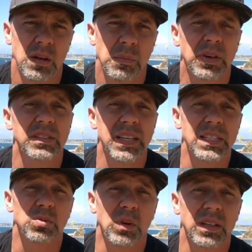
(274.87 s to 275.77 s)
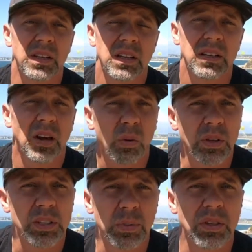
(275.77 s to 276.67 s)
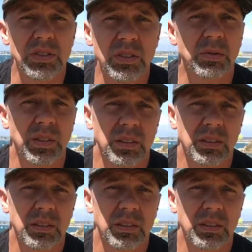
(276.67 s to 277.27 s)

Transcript: because that's what the Holy Spirit's doing.